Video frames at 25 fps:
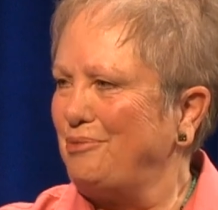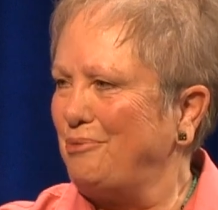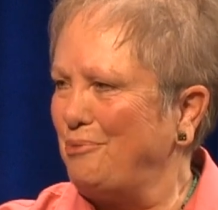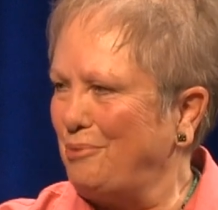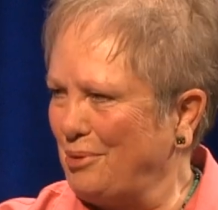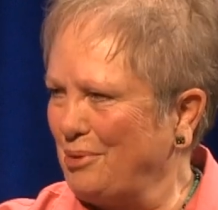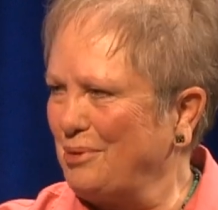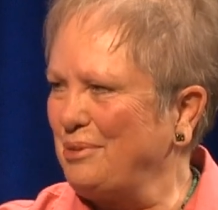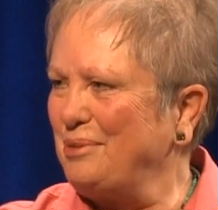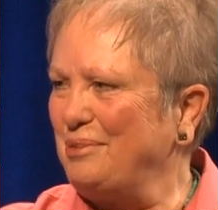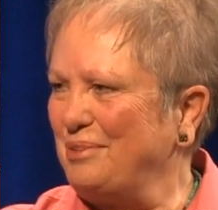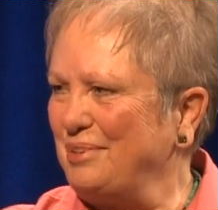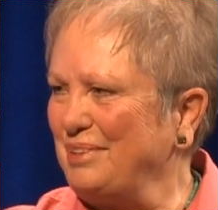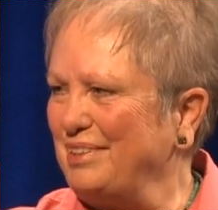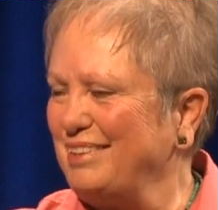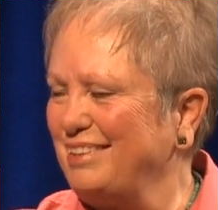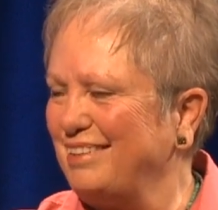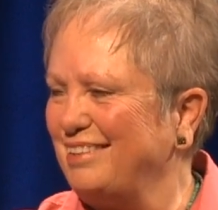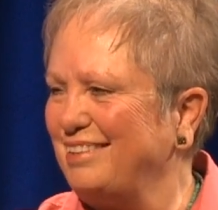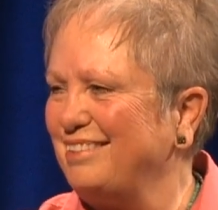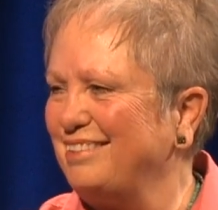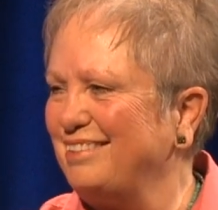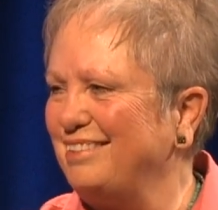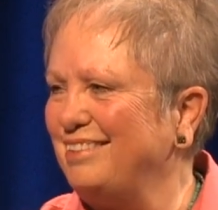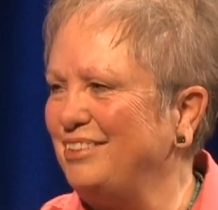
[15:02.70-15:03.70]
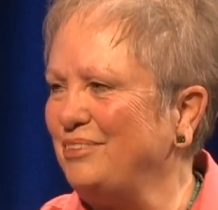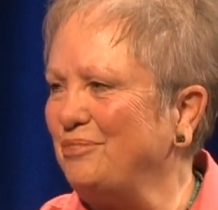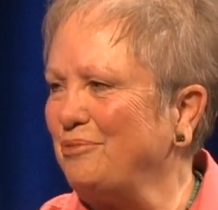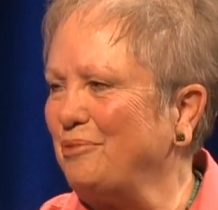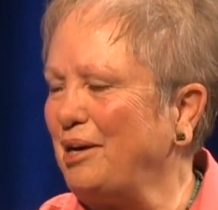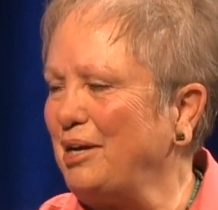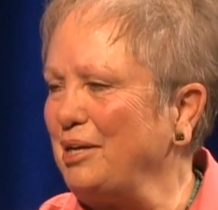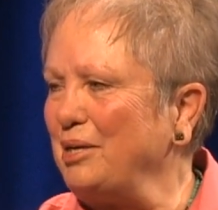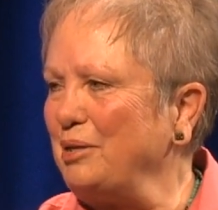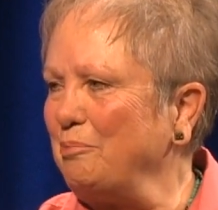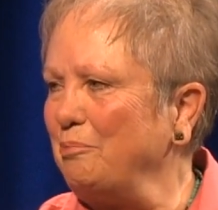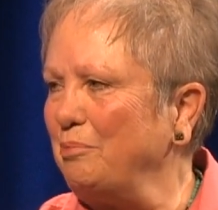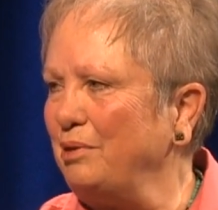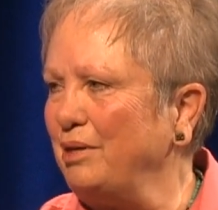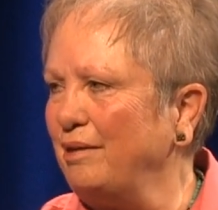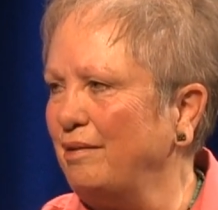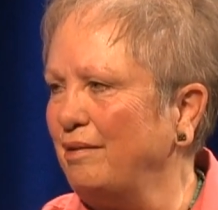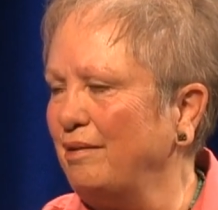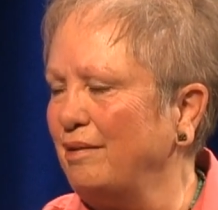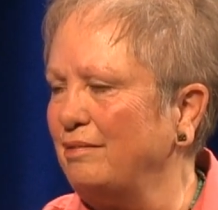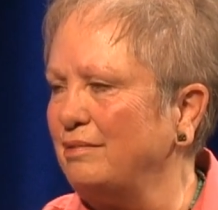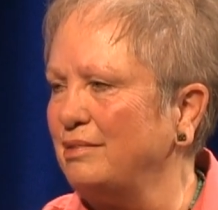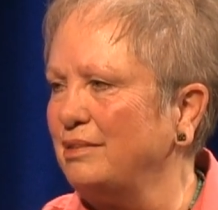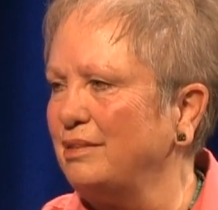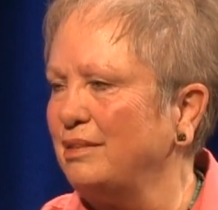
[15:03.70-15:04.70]
work with in Riding
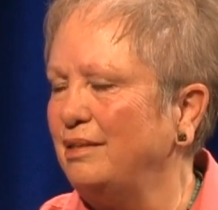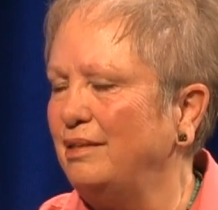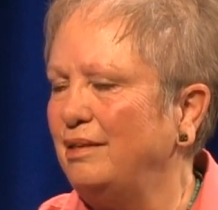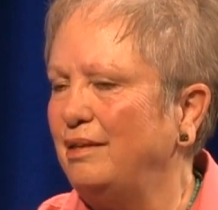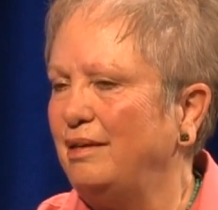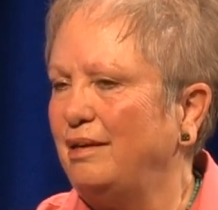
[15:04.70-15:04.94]
Beyond.